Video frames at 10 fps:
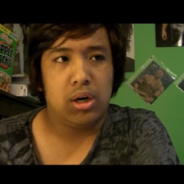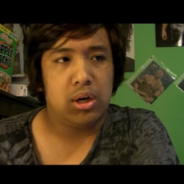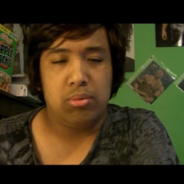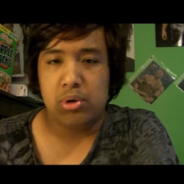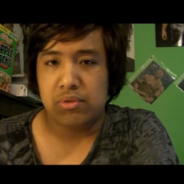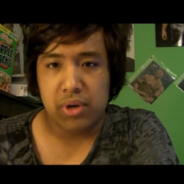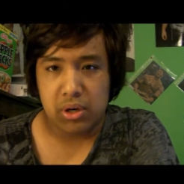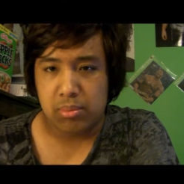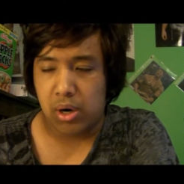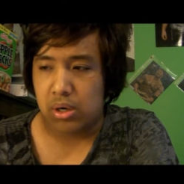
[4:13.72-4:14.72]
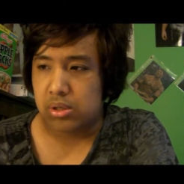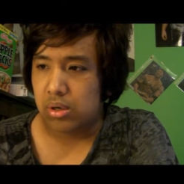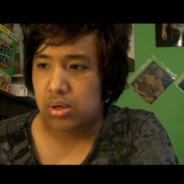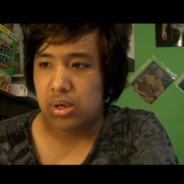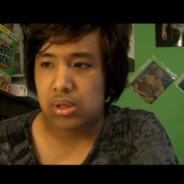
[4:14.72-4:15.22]
Gilbert's a very good
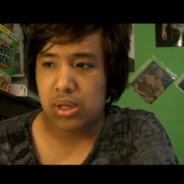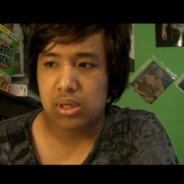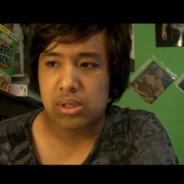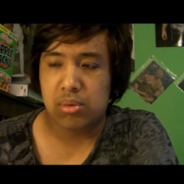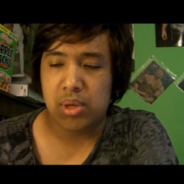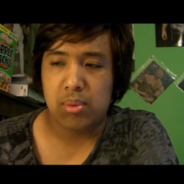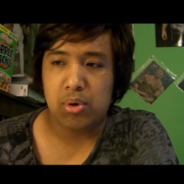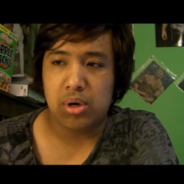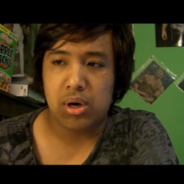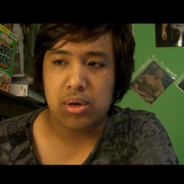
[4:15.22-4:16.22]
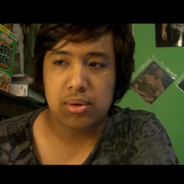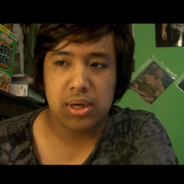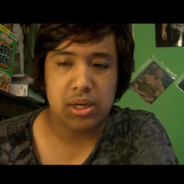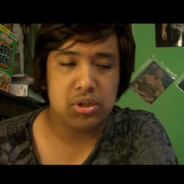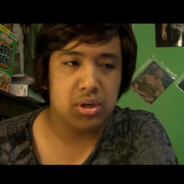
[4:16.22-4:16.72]
boxer. I think he's going to be able to
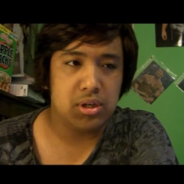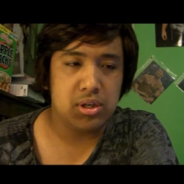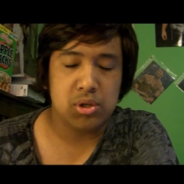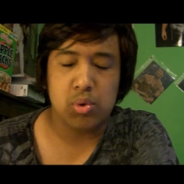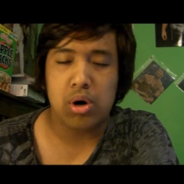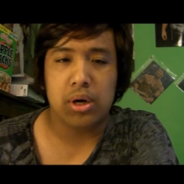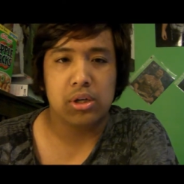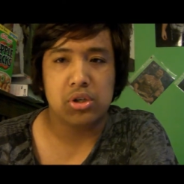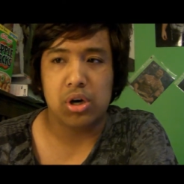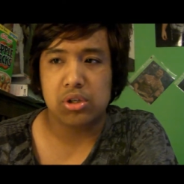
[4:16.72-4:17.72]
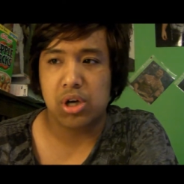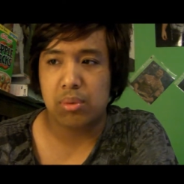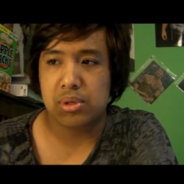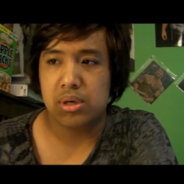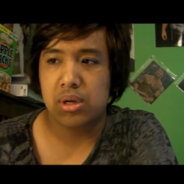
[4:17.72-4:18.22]
gauge the distance well against Josh
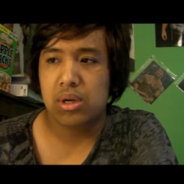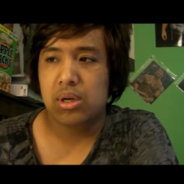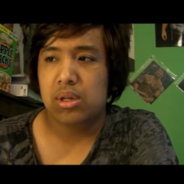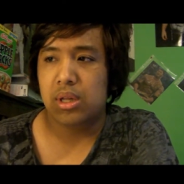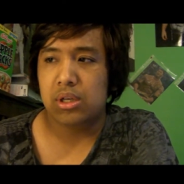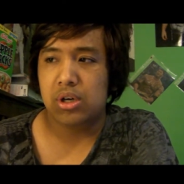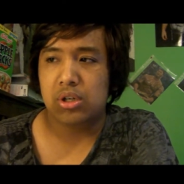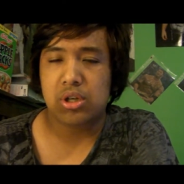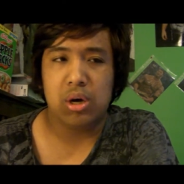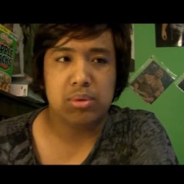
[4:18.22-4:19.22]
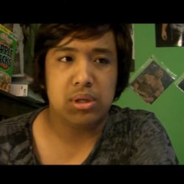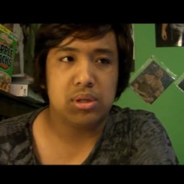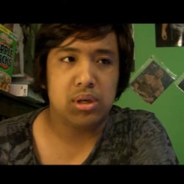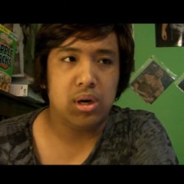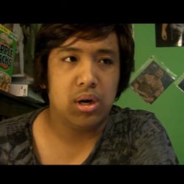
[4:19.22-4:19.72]
Thompson. I think Josh
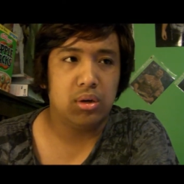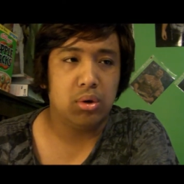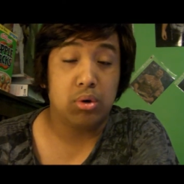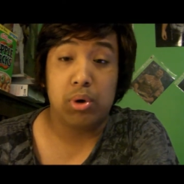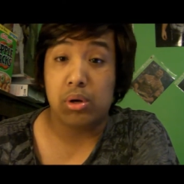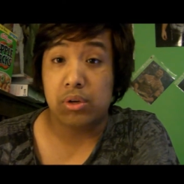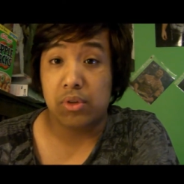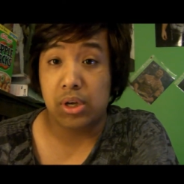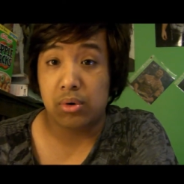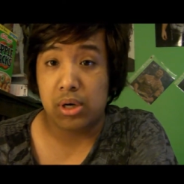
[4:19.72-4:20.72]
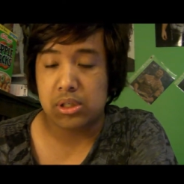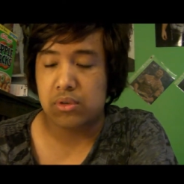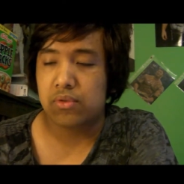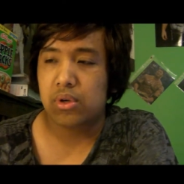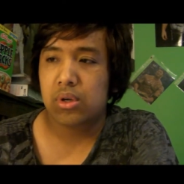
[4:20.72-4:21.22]
Thompson's going to look relatively
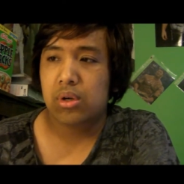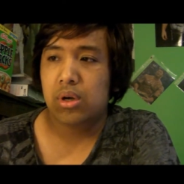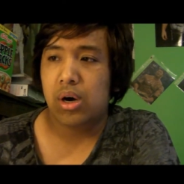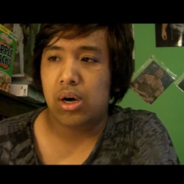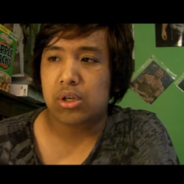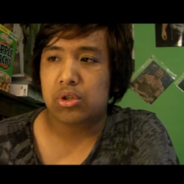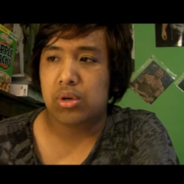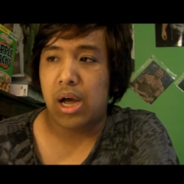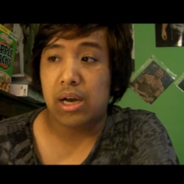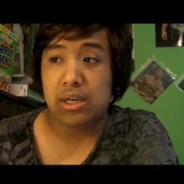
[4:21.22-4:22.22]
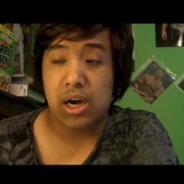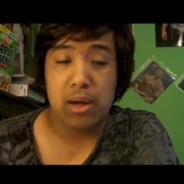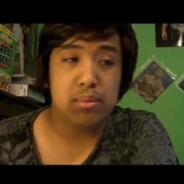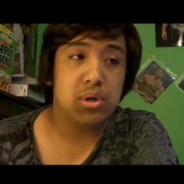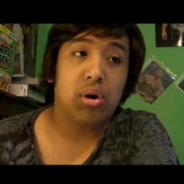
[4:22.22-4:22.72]
aggressive at
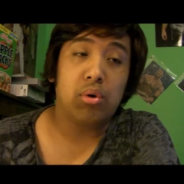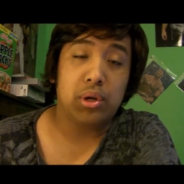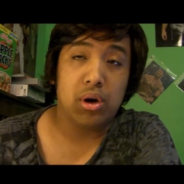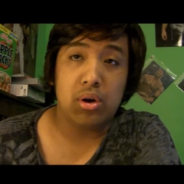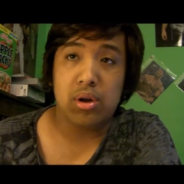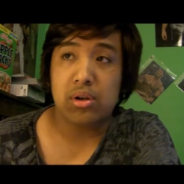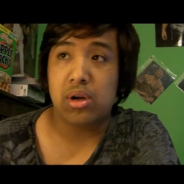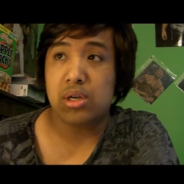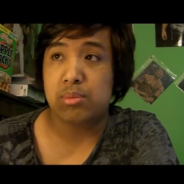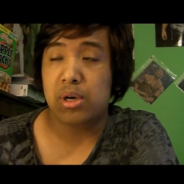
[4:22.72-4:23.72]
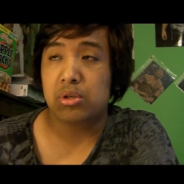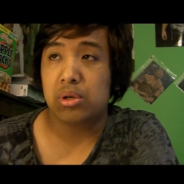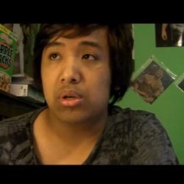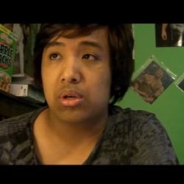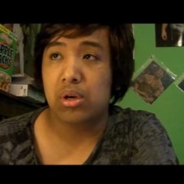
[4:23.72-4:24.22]
times early on,
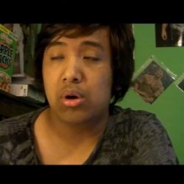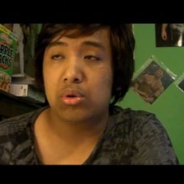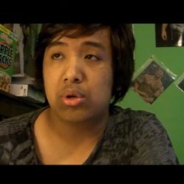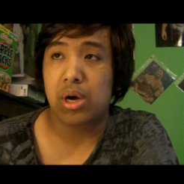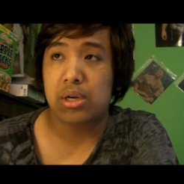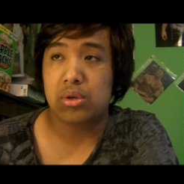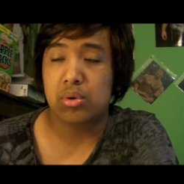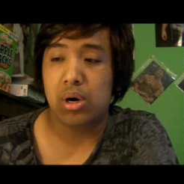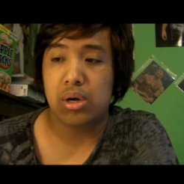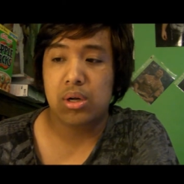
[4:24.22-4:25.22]
especially, you know, trying to